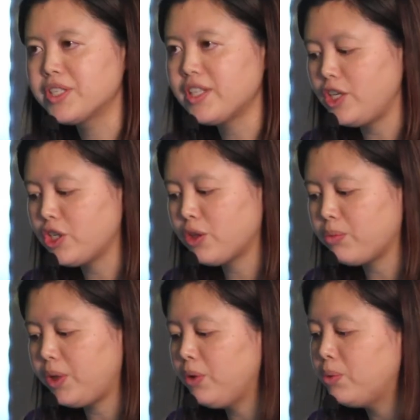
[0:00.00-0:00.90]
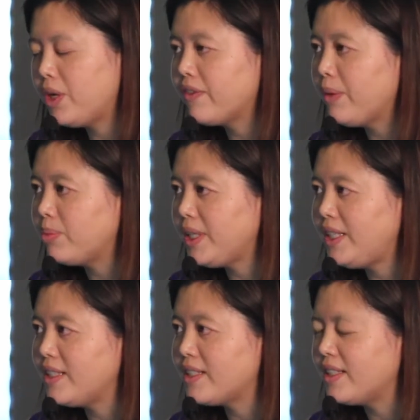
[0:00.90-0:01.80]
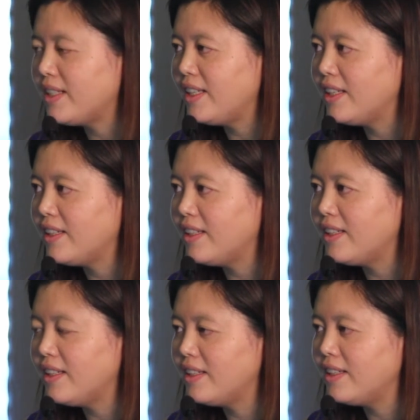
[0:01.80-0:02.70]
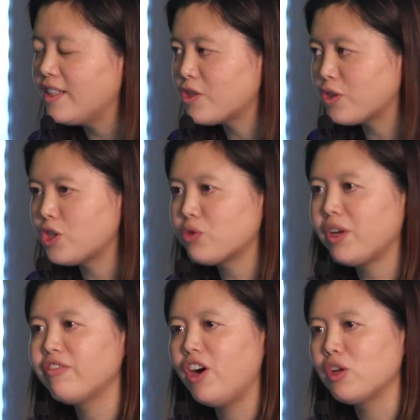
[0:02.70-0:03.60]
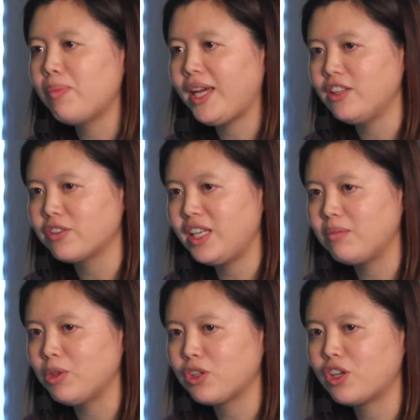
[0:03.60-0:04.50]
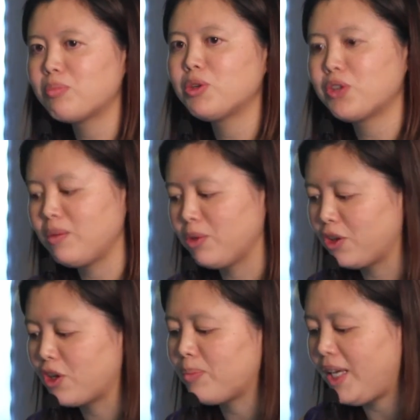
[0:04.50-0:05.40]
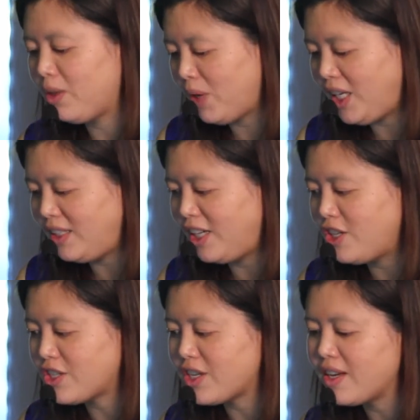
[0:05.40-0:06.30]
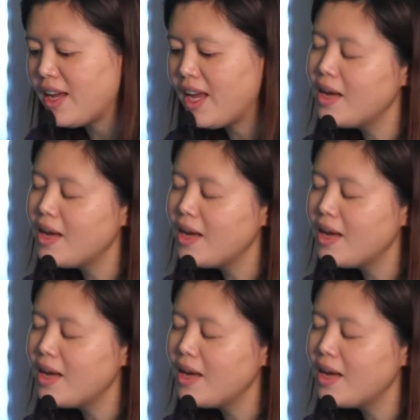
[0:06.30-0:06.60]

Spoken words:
stage 3 who have completed surgery and followed by either chemotherapy or chemotherapy and radiation,